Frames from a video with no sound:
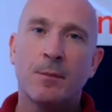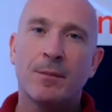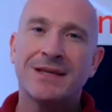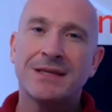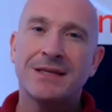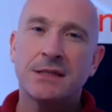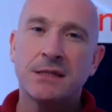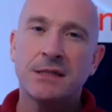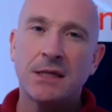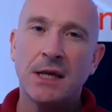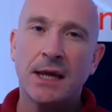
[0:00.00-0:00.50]

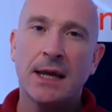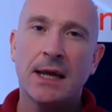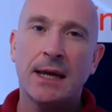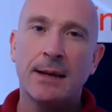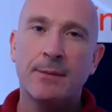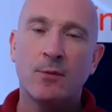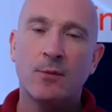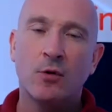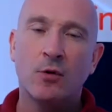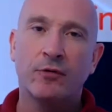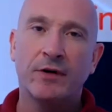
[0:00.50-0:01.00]

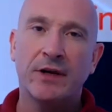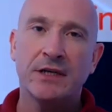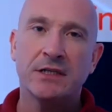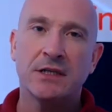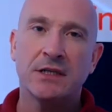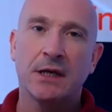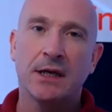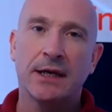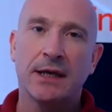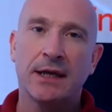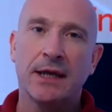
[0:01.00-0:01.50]
particularly more
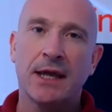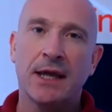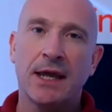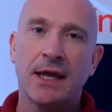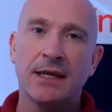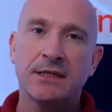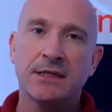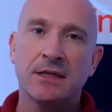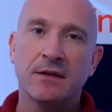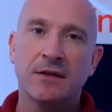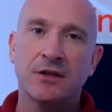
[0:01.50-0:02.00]
recently,
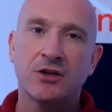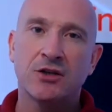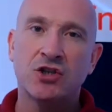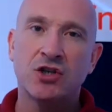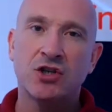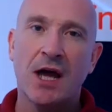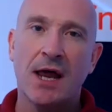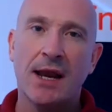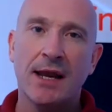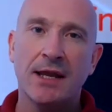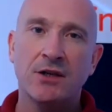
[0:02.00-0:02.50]
is that the
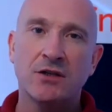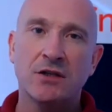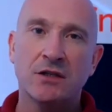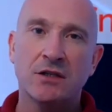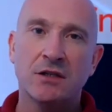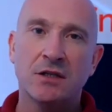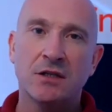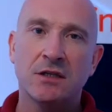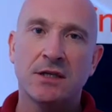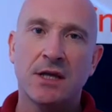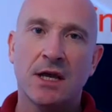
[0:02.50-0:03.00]

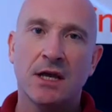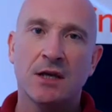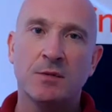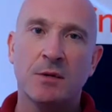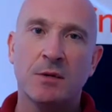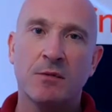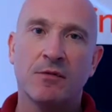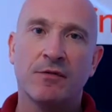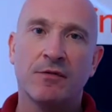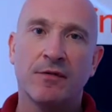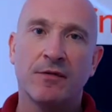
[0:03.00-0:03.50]
challenges that
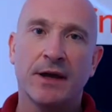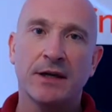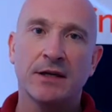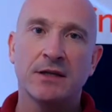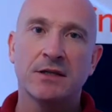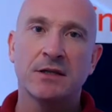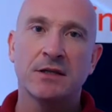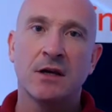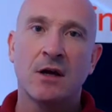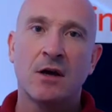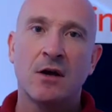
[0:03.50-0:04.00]
salespeople
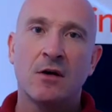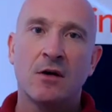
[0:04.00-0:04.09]
face